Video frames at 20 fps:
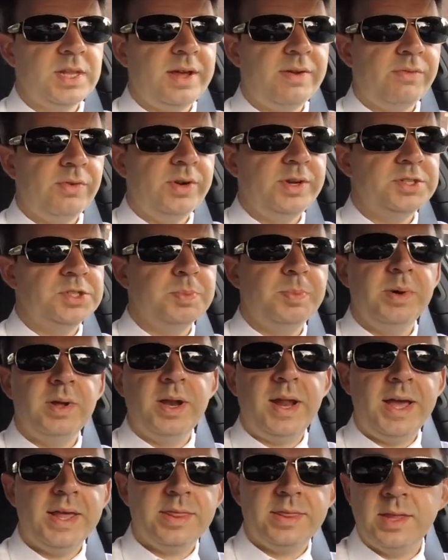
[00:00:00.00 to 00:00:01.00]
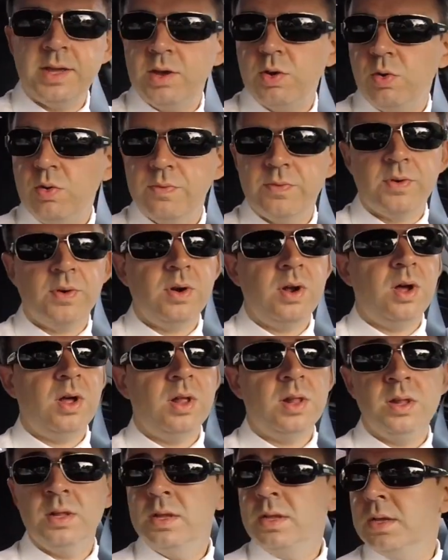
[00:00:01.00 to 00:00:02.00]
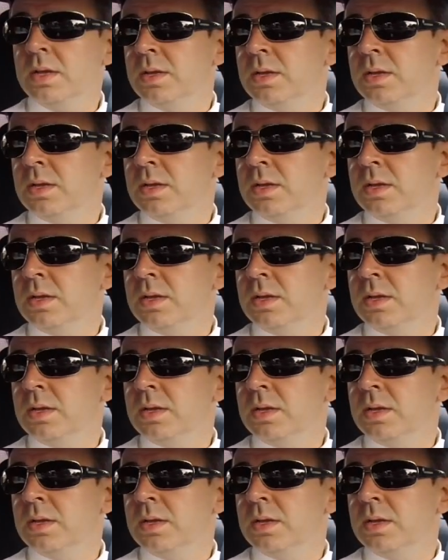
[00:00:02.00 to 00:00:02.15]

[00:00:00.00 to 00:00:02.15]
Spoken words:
leverage. But I think overall,